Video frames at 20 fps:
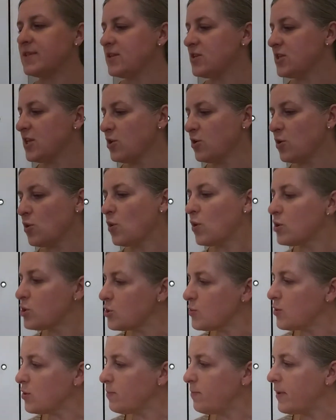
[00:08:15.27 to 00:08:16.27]
there's a little
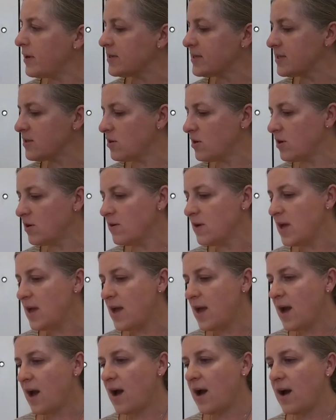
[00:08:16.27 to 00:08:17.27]
crossword puzzle,
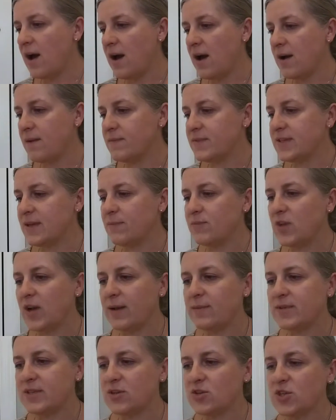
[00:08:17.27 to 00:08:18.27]

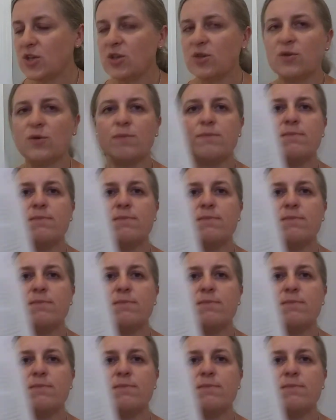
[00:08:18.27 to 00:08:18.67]
sometimes there's a little